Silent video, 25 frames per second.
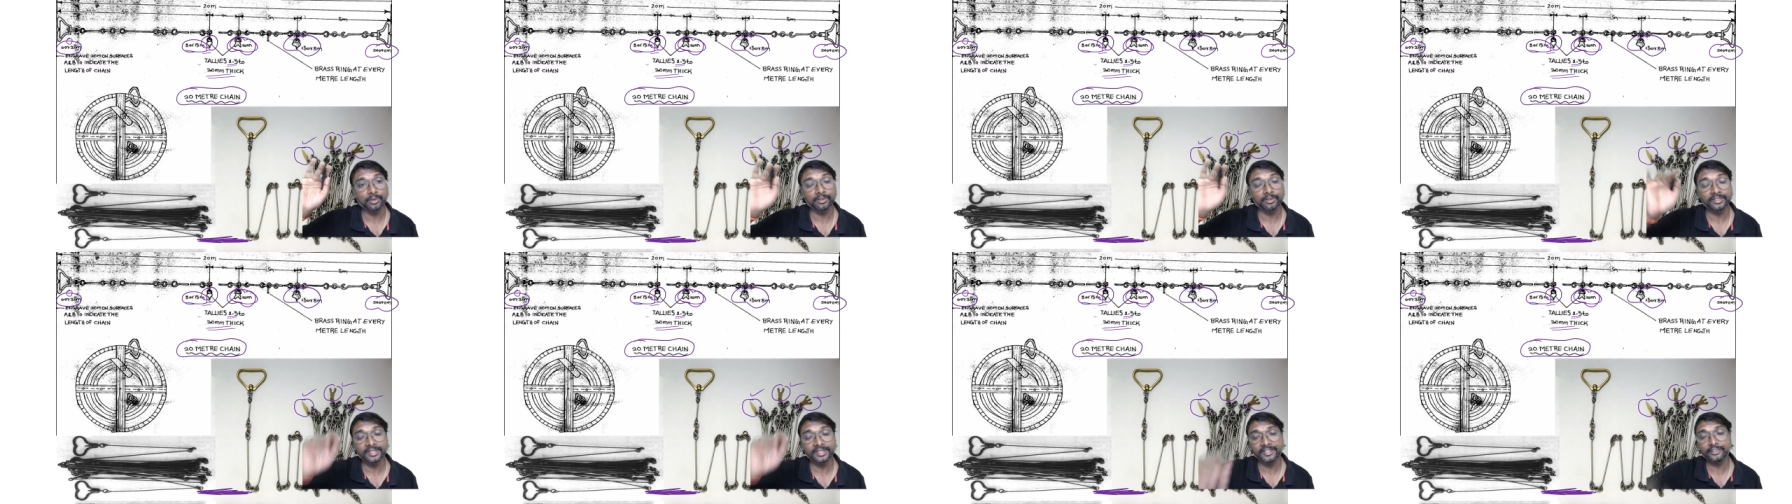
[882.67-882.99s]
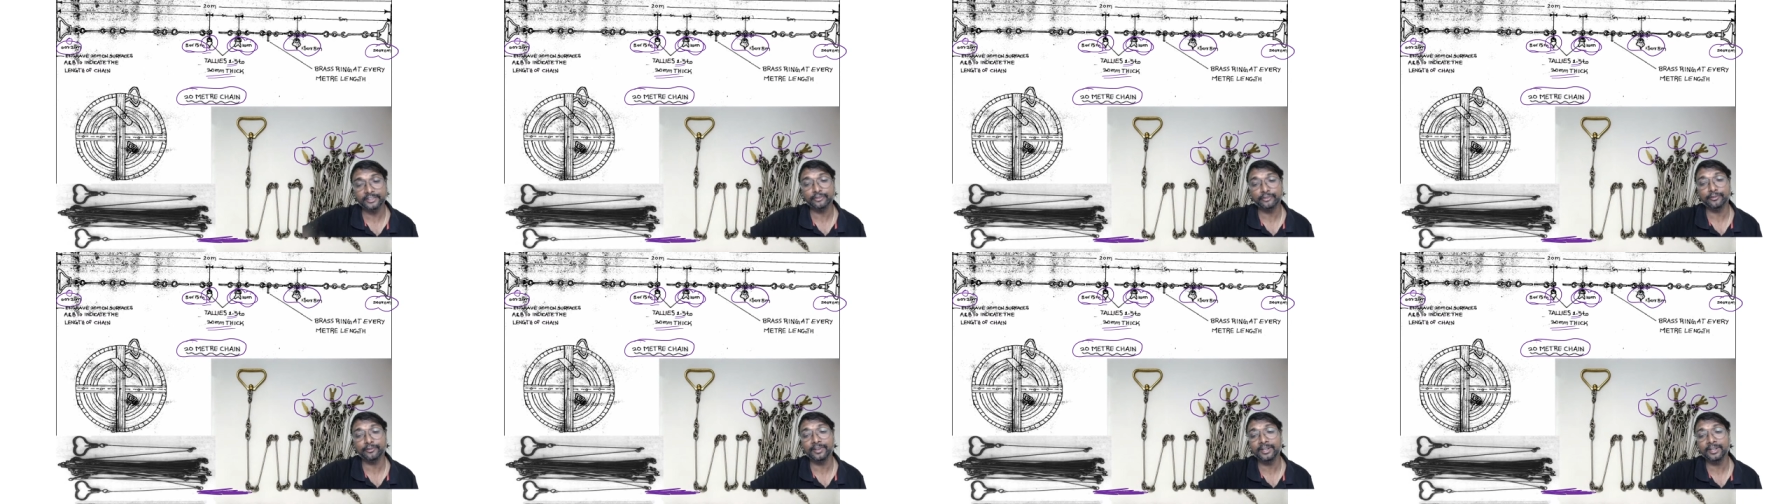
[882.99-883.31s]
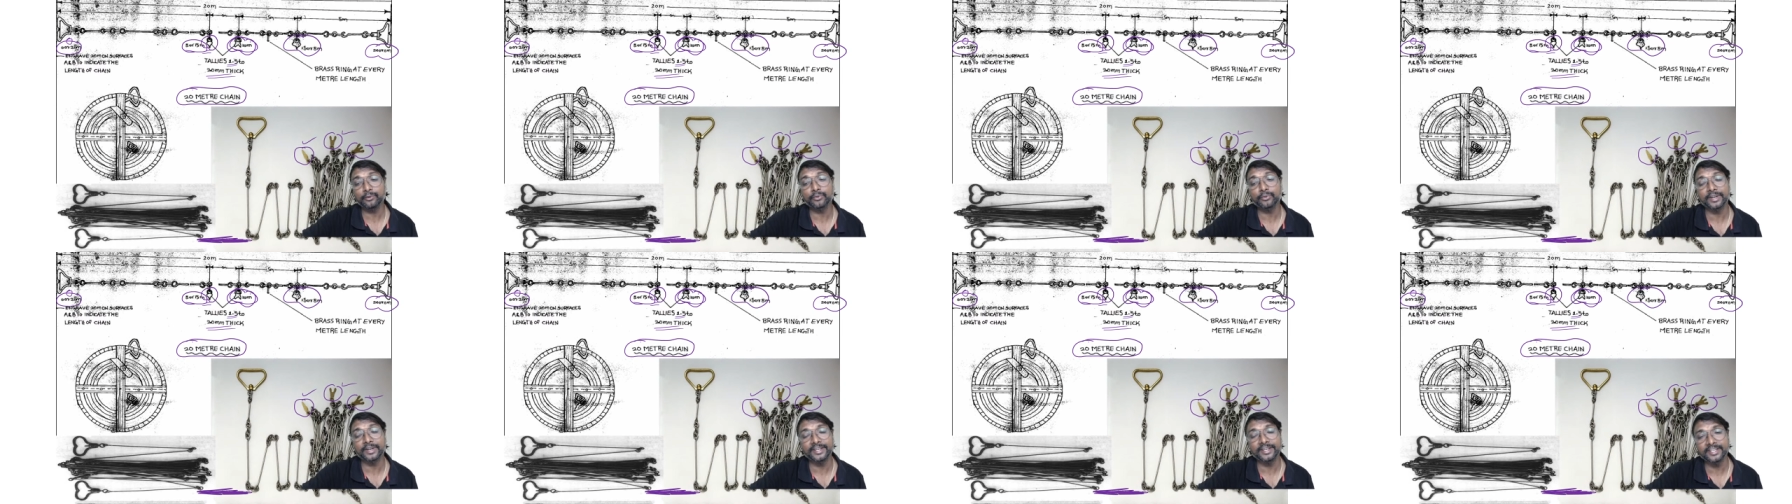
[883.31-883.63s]
That is for
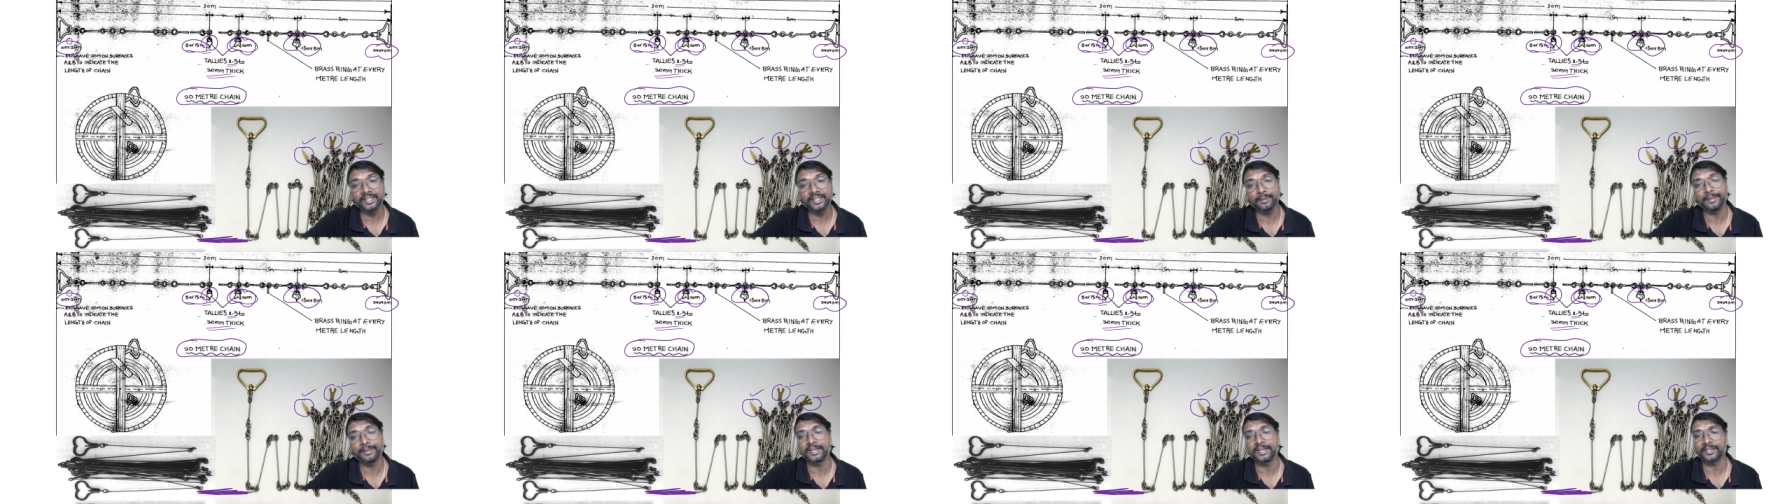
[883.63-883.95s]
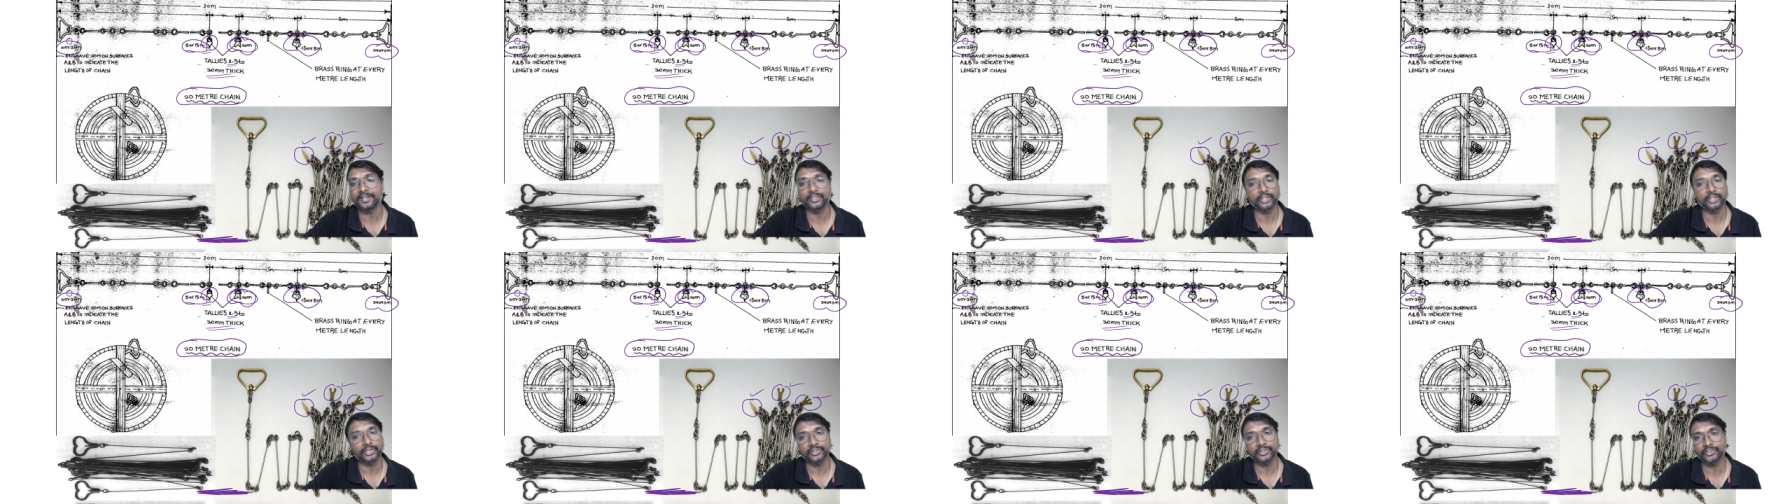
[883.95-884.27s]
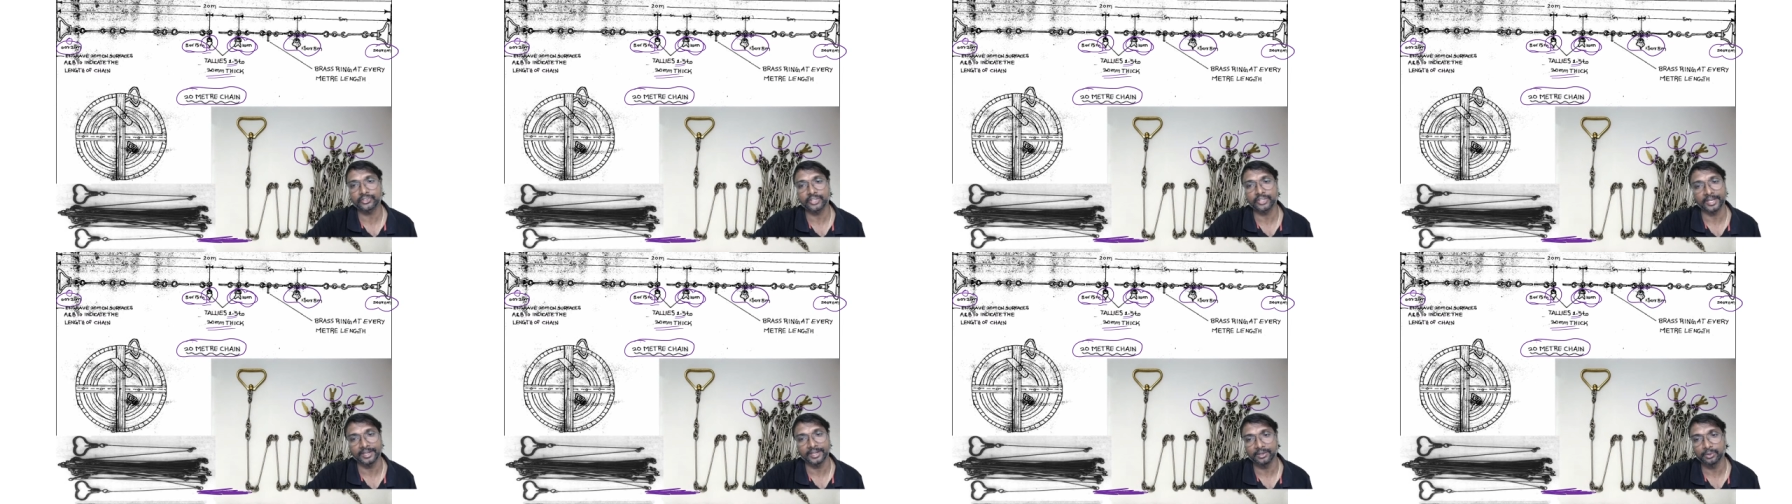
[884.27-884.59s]
20 meter
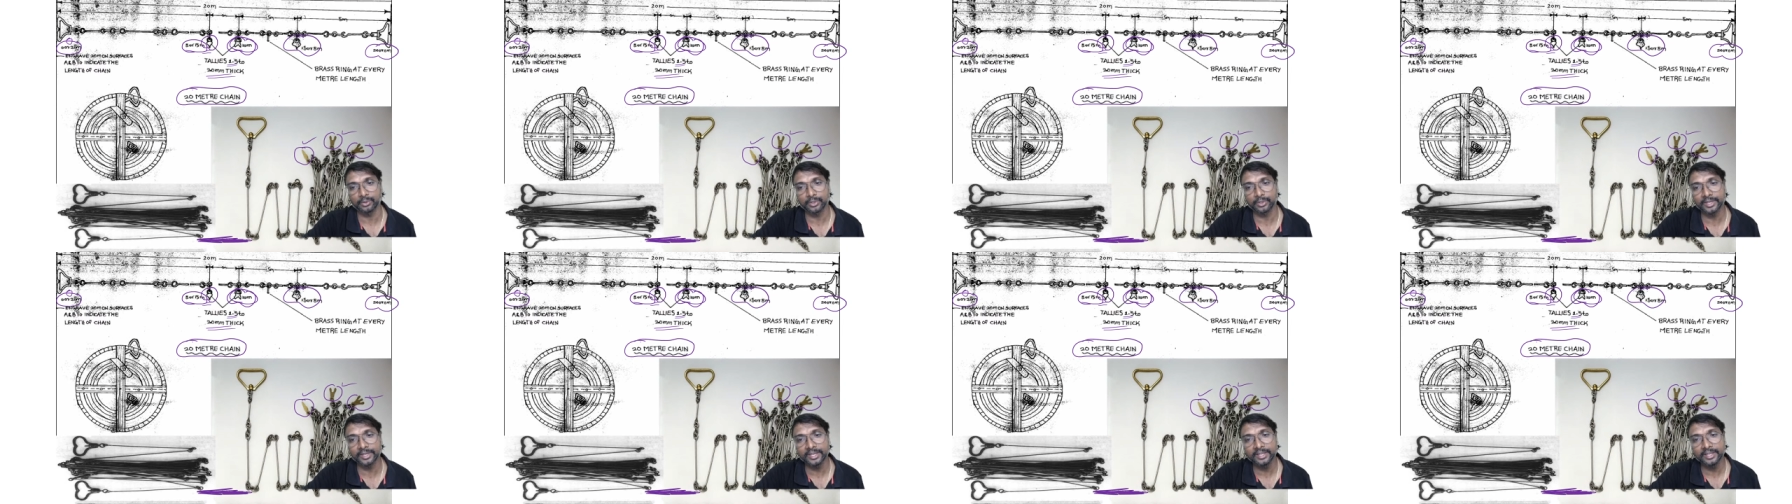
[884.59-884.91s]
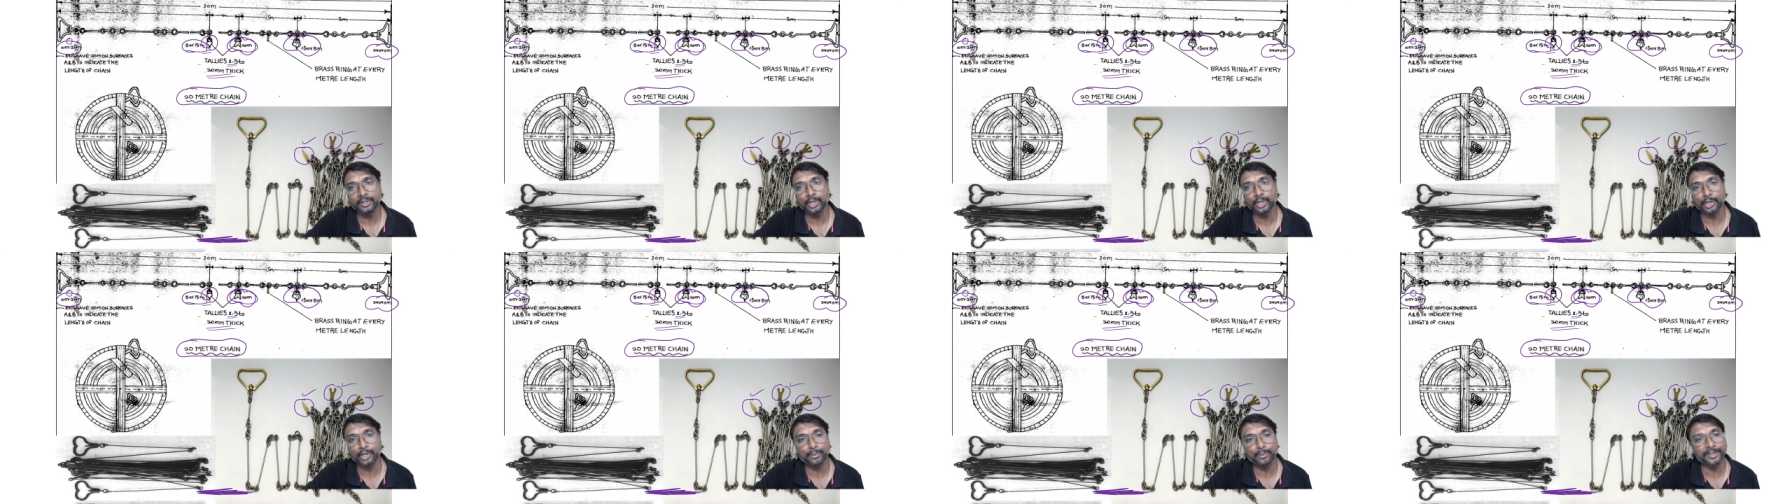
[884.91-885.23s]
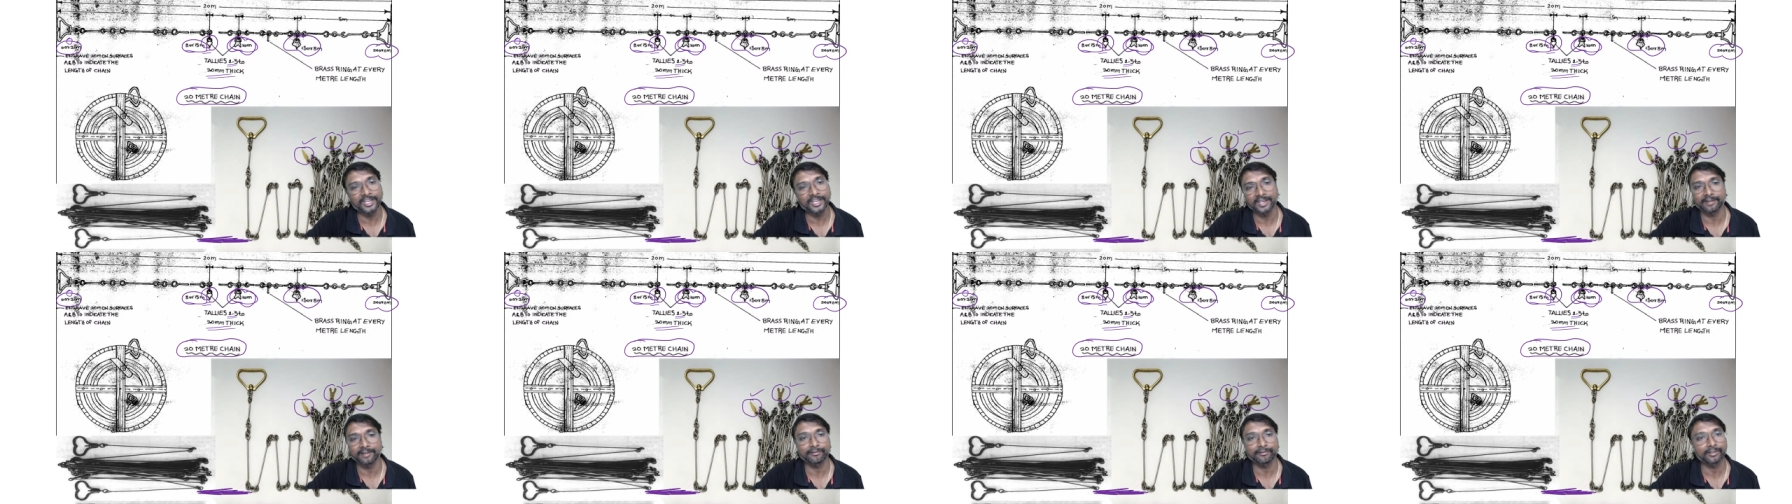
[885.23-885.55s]
chain. Okay, you have to be
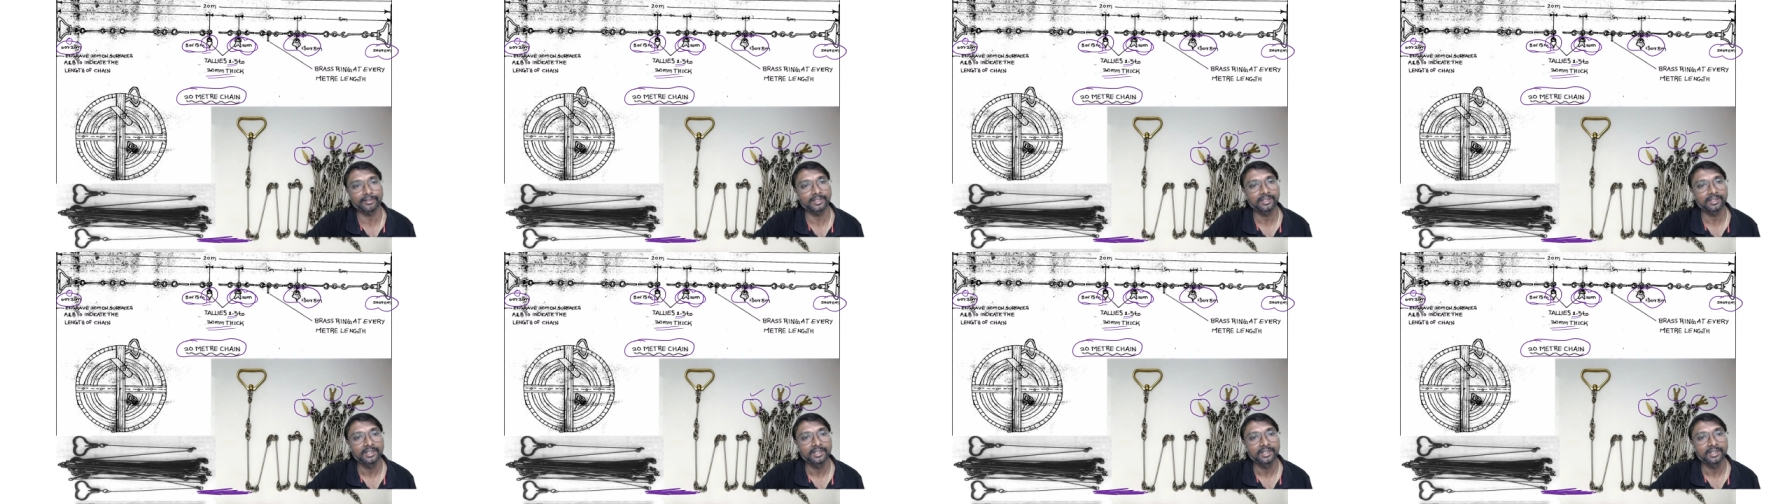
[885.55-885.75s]
careful.